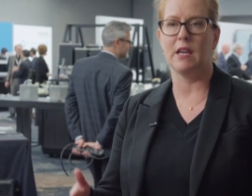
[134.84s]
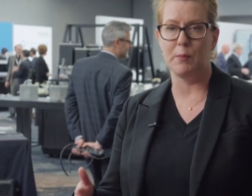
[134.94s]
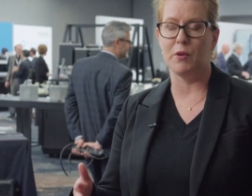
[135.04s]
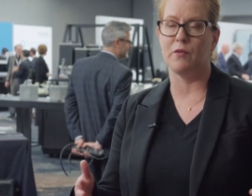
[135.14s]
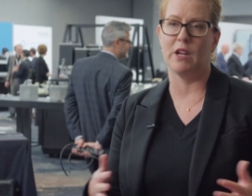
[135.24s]

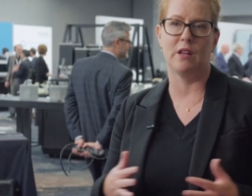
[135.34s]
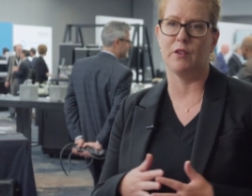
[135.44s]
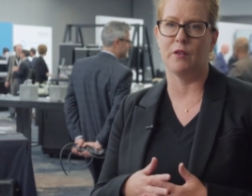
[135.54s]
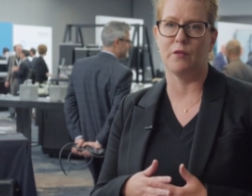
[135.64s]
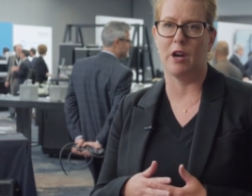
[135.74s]
keep it
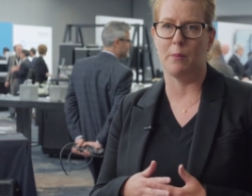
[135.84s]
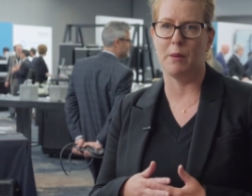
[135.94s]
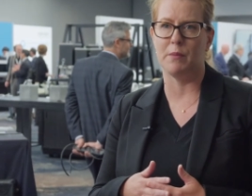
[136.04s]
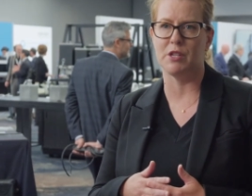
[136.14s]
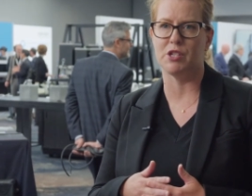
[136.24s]
relevant for our
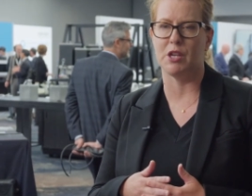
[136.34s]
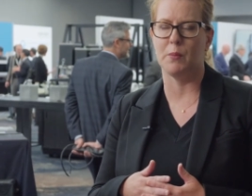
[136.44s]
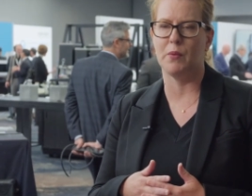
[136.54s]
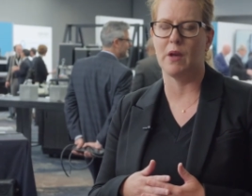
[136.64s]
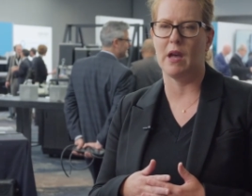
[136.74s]

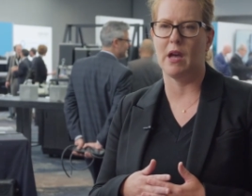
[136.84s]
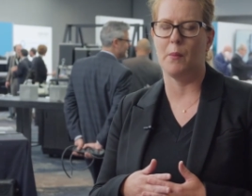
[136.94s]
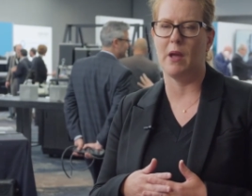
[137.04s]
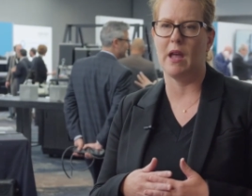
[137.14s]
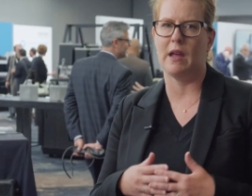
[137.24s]
membership
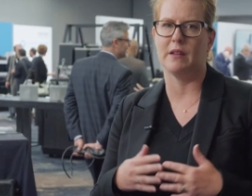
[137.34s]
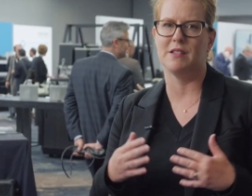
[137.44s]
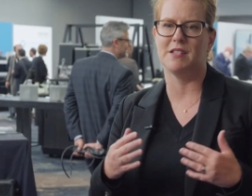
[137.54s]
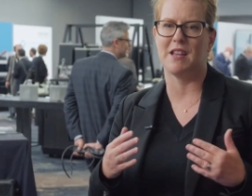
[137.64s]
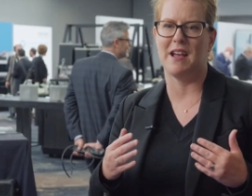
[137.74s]
um,
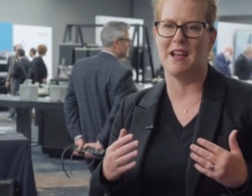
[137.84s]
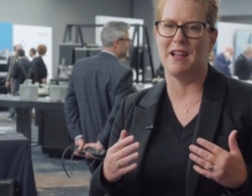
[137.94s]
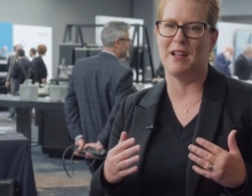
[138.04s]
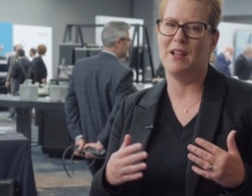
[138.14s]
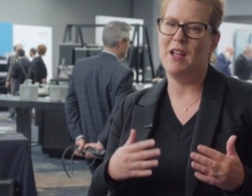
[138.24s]
and
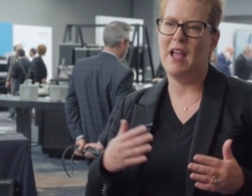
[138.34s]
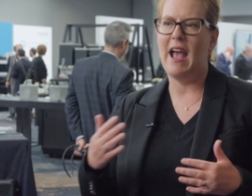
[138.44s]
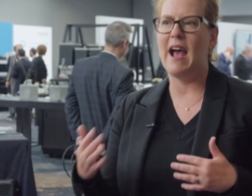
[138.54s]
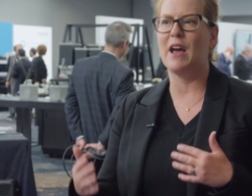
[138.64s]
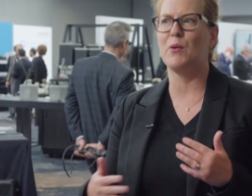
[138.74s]
uh,
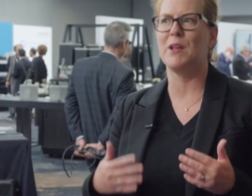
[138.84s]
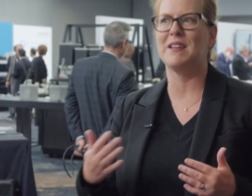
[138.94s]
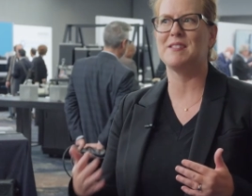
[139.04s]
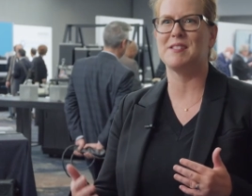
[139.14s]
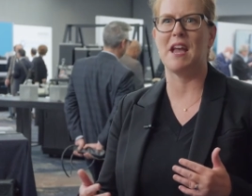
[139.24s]
how do we
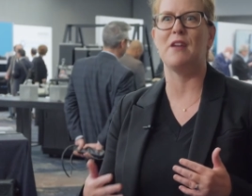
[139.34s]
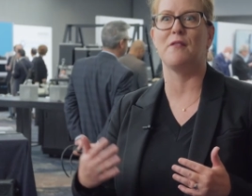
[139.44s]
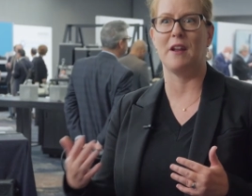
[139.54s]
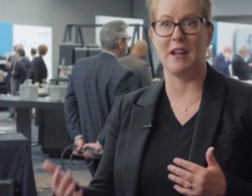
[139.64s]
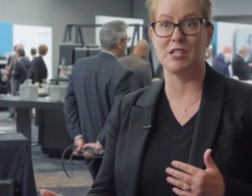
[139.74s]
stay
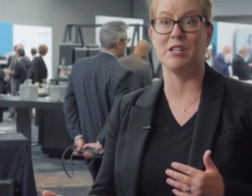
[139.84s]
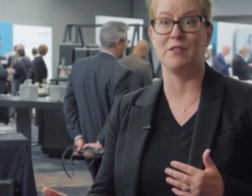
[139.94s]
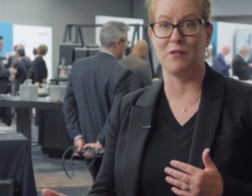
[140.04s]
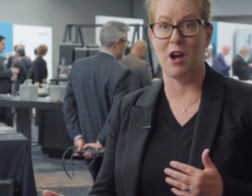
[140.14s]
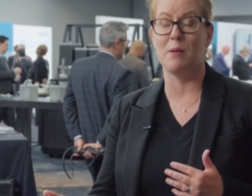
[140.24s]

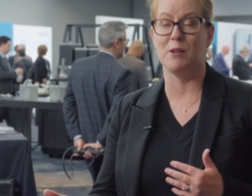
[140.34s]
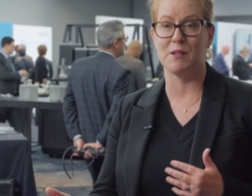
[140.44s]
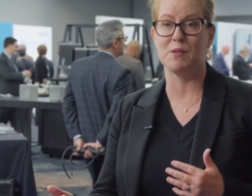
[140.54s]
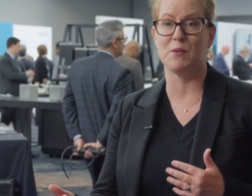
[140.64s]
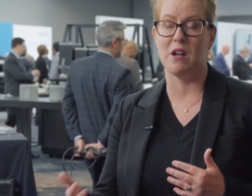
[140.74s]
financially
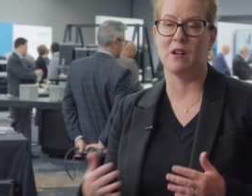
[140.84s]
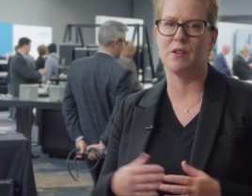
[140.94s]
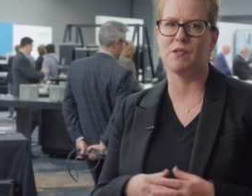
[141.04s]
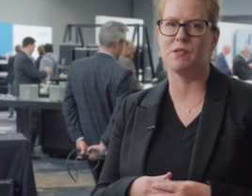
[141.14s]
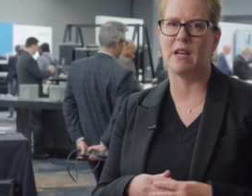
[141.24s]
viable as well
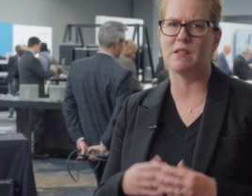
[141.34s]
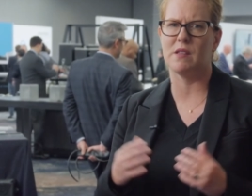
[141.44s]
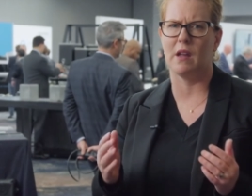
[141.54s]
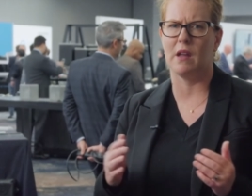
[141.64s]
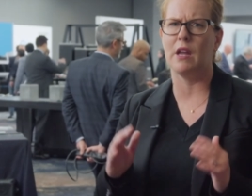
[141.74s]
because that's
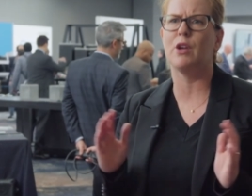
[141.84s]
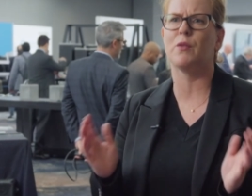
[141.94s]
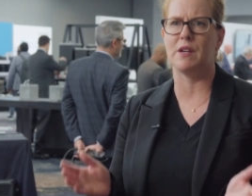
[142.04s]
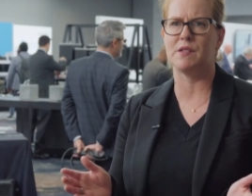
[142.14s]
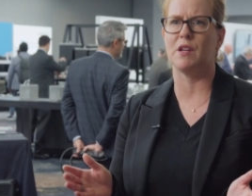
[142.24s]
an
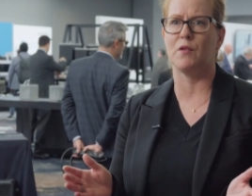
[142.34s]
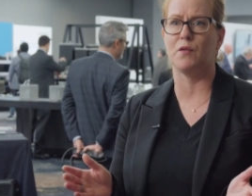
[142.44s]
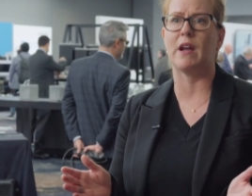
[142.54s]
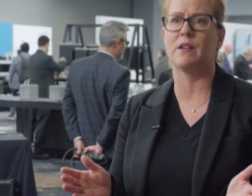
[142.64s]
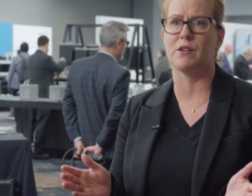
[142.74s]
increasing
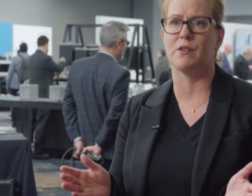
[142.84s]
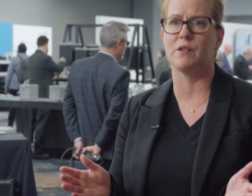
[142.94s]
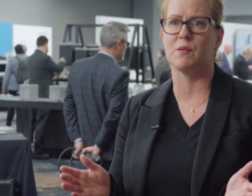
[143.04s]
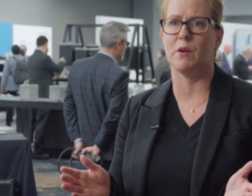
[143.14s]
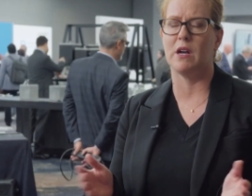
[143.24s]
factor
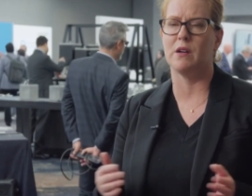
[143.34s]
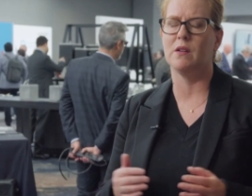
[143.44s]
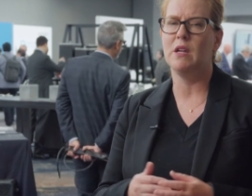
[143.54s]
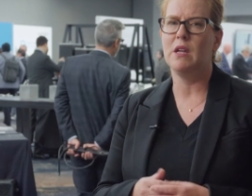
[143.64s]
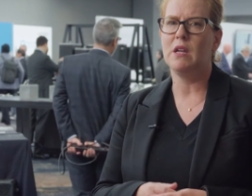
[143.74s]
as well